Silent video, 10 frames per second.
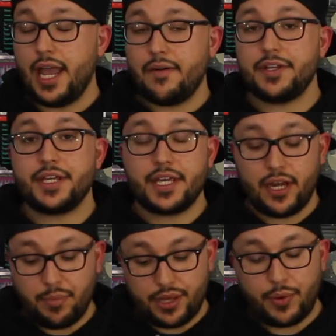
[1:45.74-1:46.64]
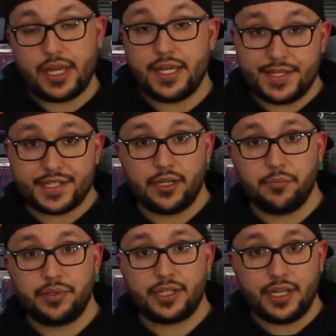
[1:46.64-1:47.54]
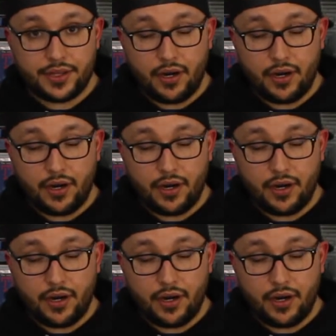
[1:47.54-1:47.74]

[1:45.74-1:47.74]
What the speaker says: Everything here, by the way, is complete.